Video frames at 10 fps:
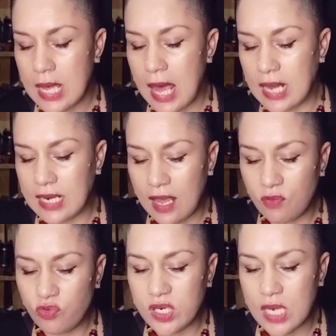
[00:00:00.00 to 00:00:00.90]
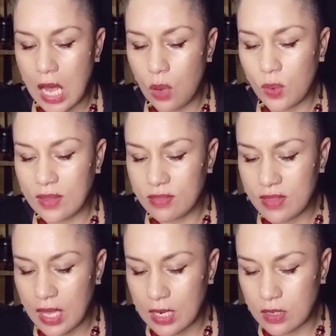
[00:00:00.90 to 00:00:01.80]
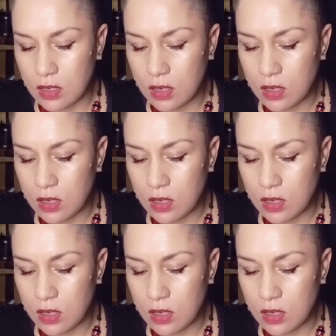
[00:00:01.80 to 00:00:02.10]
And every now and then,